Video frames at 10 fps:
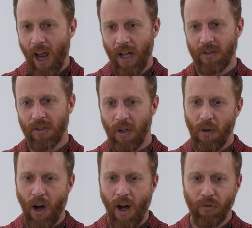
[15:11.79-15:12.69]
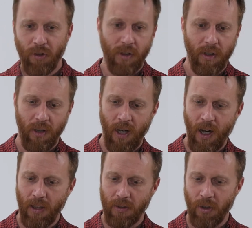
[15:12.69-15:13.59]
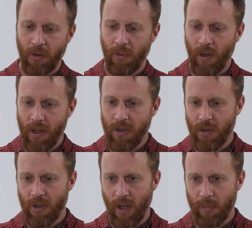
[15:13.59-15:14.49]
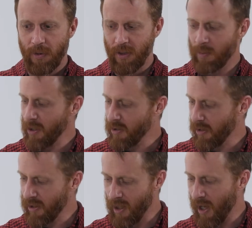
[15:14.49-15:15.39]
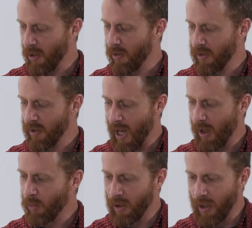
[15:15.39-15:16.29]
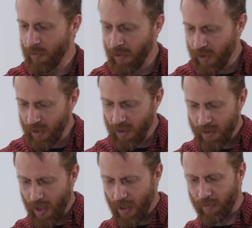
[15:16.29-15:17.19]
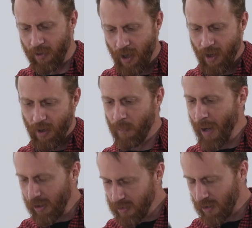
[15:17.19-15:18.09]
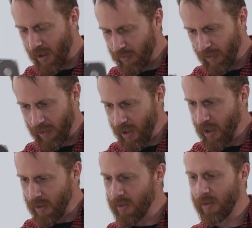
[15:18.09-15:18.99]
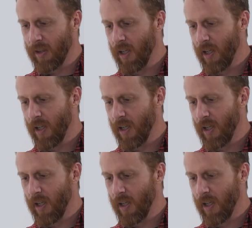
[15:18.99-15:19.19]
And so often during relationships, especially now when everything gets kind of bounced off of this,